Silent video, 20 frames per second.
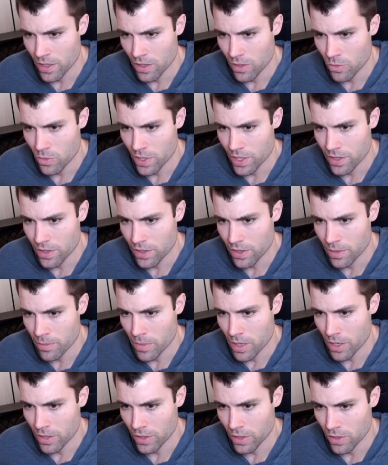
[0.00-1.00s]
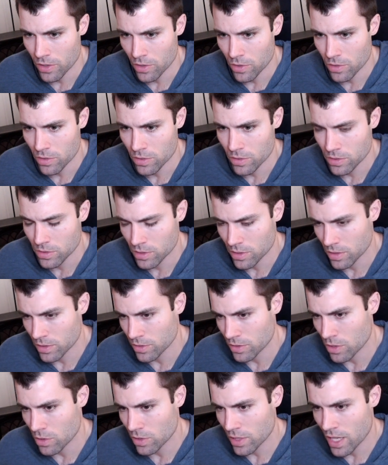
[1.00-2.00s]
with the Mongo
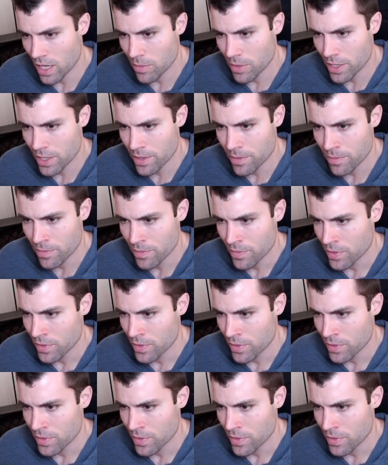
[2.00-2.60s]
node library.